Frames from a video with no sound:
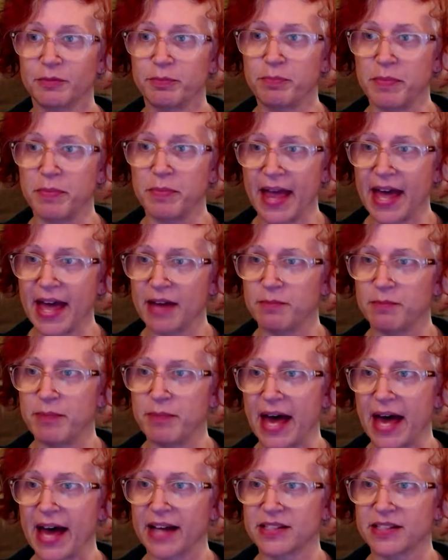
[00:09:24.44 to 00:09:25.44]

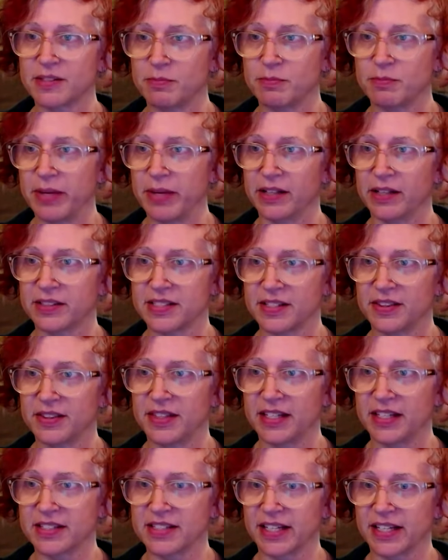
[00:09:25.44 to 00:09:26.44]
handbags and belts and
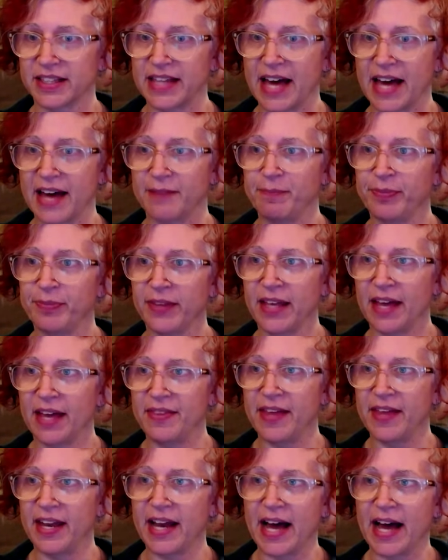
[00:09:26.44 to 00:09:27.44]
things like that. And
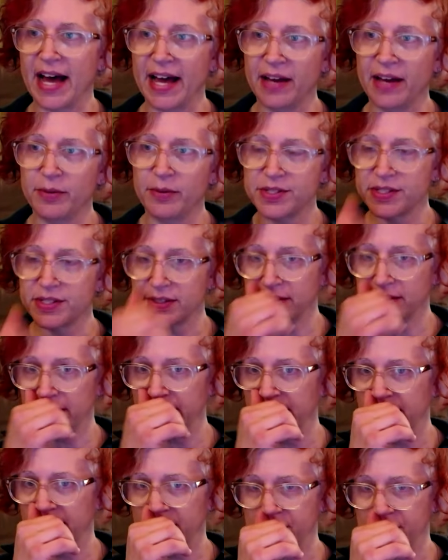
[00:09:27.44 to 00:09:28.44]
then I was
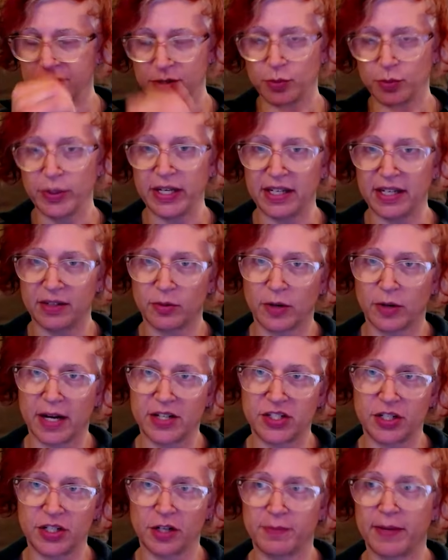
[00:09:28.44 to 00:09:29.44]
in a suite where I
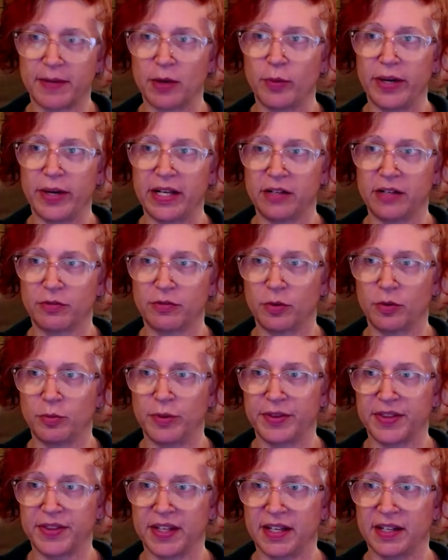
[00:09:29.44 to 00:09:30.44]
shared my waiting room
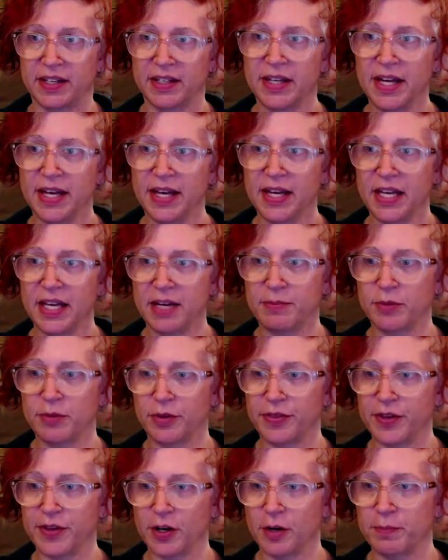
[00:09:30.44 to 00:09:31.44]
with a
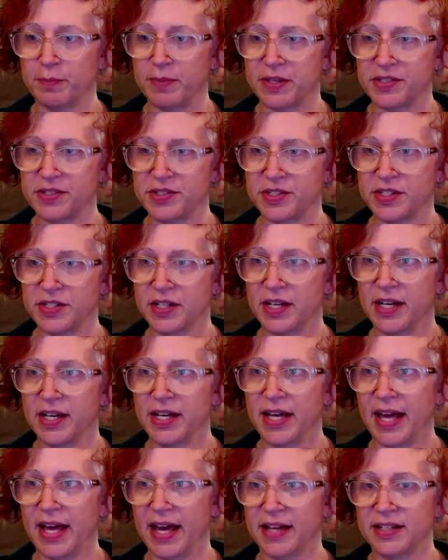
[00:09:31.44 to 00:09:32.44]
hypnotherapist
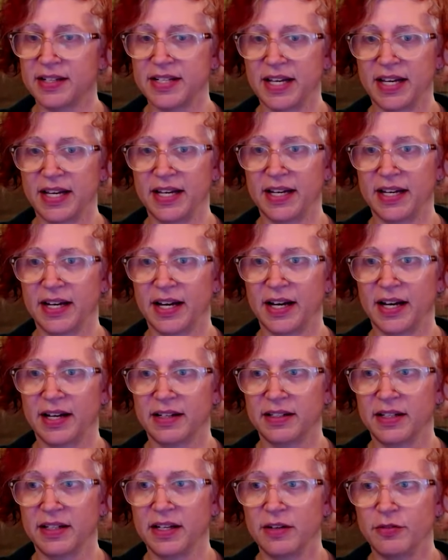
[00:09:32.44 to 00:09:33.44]
and a uh,
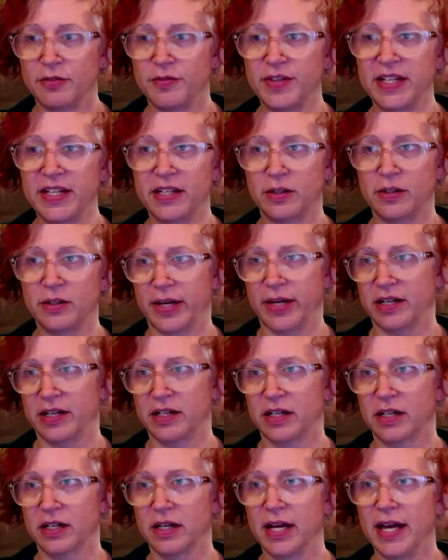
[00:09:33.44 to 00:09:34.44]
video
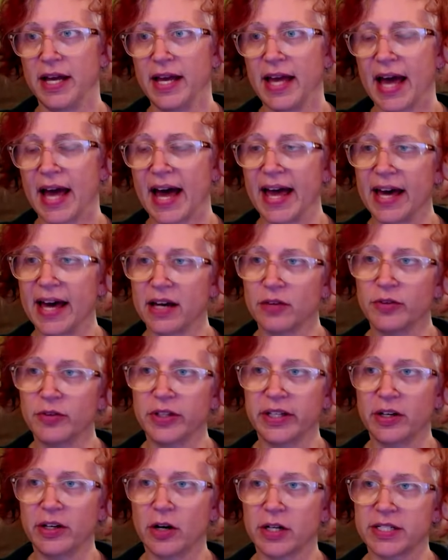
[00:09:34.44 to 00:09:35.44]
editor. I had a
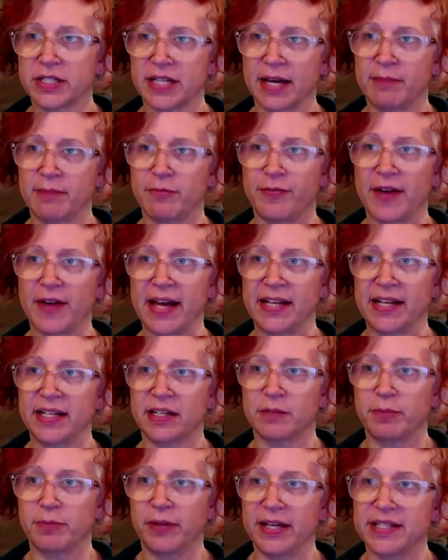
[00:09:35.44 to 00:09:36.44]
really hard time finding
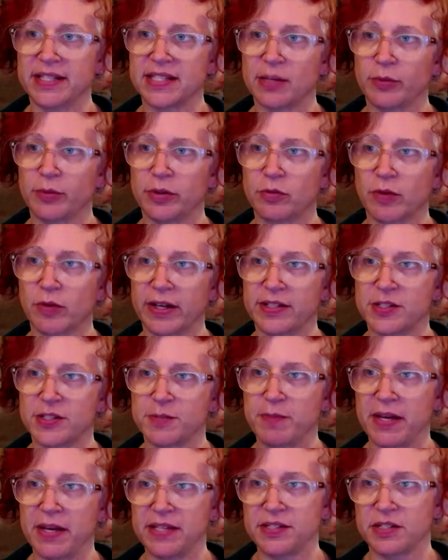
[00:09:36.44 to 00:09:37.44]
a place that would rent
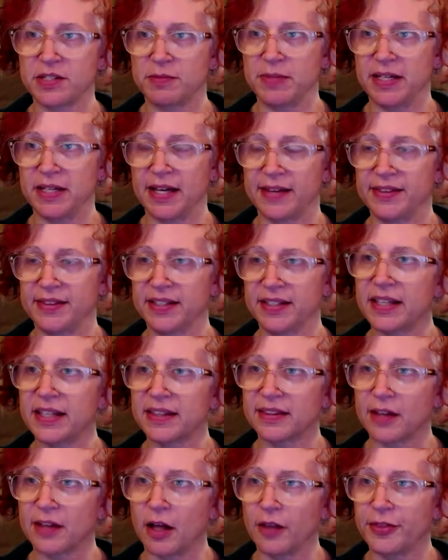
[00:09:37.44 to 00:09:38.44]
space to me. I think they
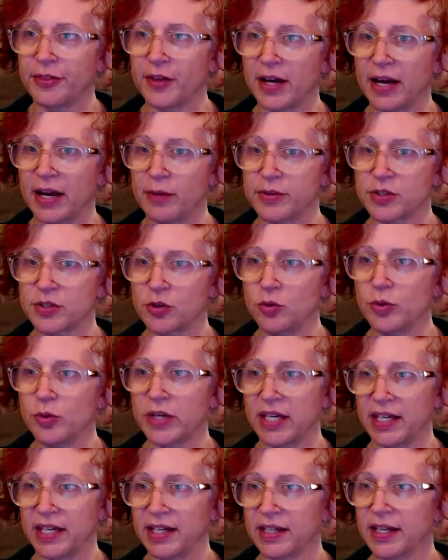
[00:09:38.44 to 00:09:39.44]
all thought I was
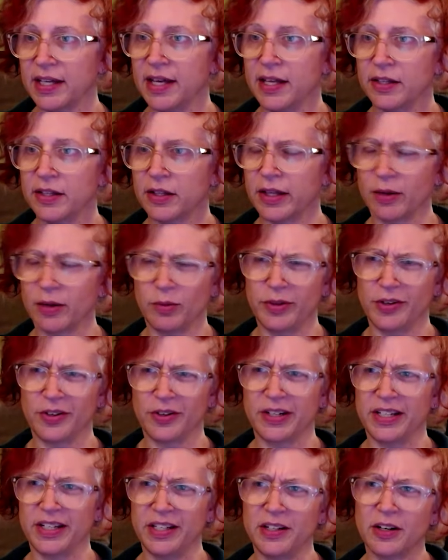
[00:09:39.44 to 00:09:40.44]
kooky. They're like, well, you're
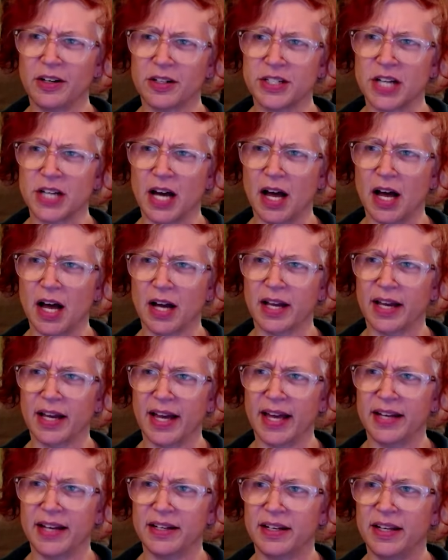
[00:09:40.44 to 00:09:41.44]
an ER doc
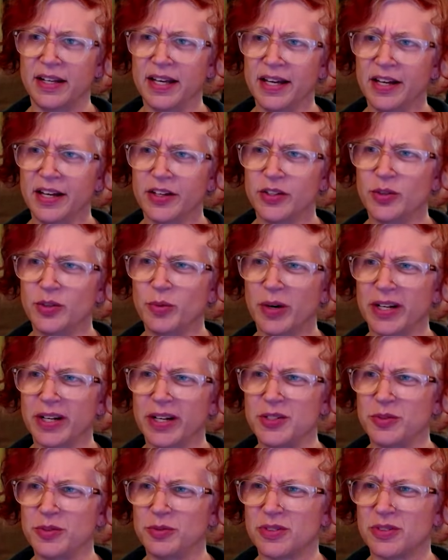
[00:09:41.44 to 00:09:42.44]
and you want to
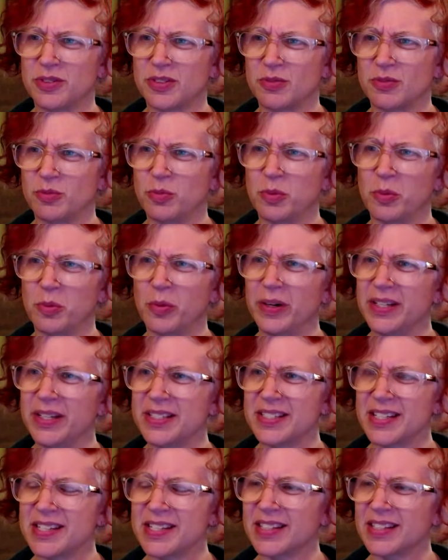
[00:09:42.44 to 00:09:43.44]
do what is
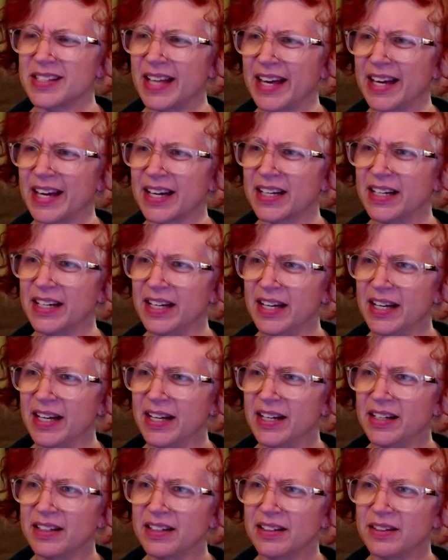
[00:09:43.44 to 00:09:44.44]
this like
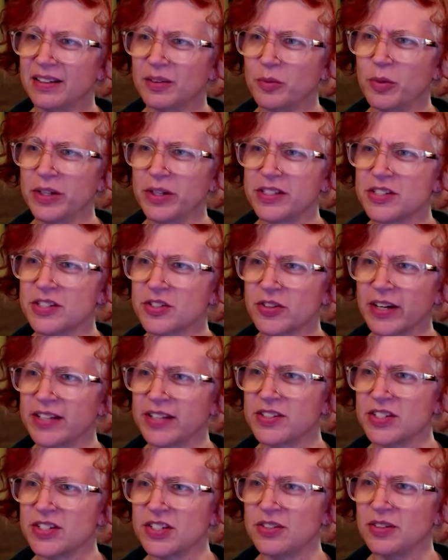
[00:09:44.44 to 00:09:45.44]
what's
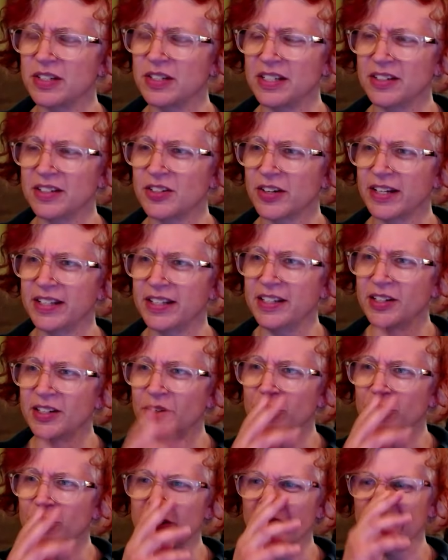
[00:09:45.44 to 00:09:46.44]
trans, you
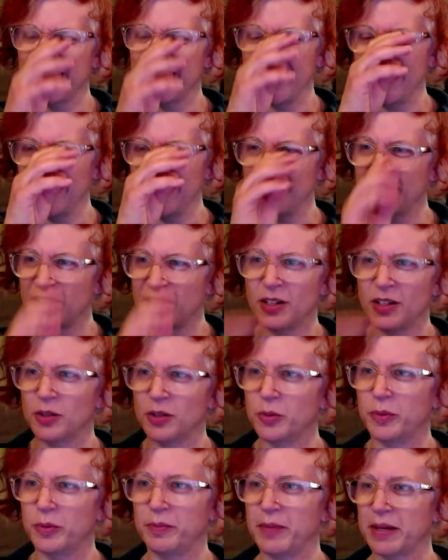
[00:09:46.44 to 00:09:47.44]
know, trans, they didn't even
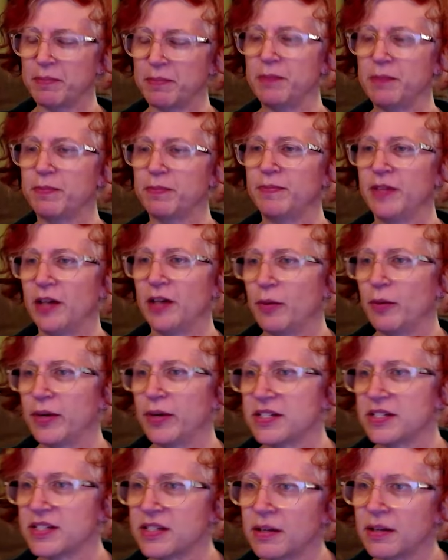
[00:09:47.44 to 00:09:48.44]
know, like people, you know, I
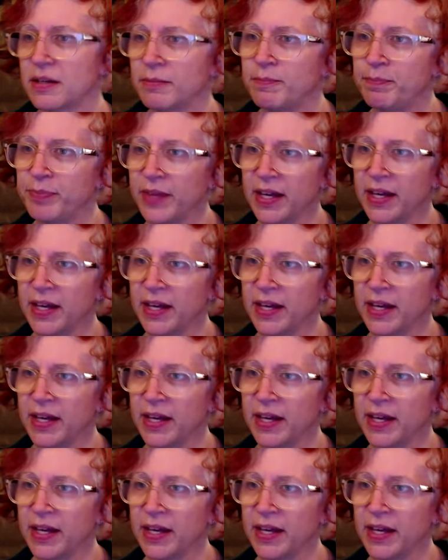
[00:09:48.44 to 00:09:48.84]
went to some